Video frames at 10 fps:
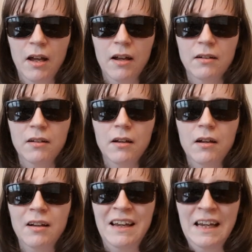and
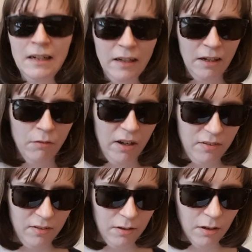healing
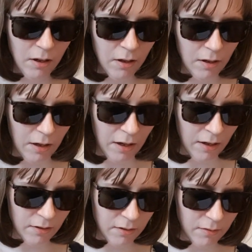rest,
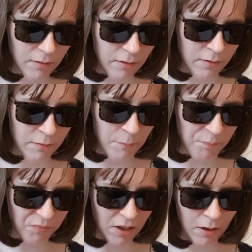and
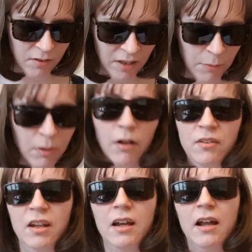
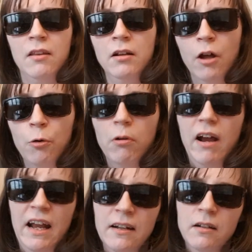stabilizing at the lower
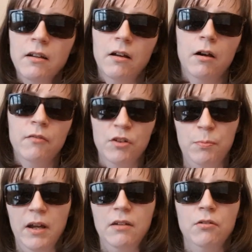end of a
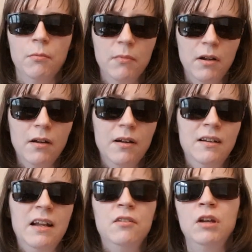spectrum
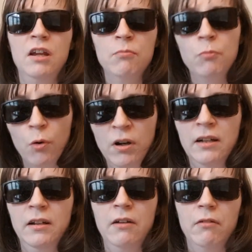tends to give more
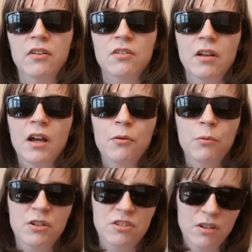healing rest,
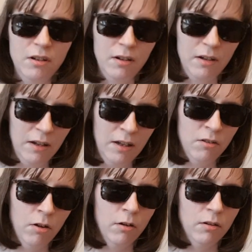which in
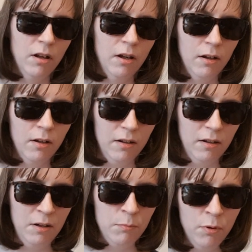turn
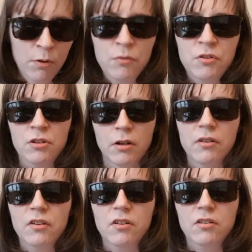improves
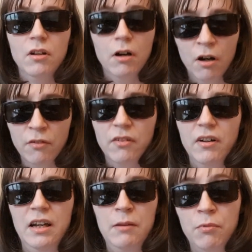chances of
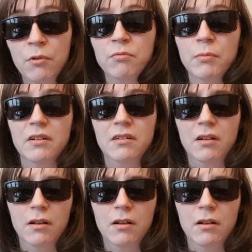improvement.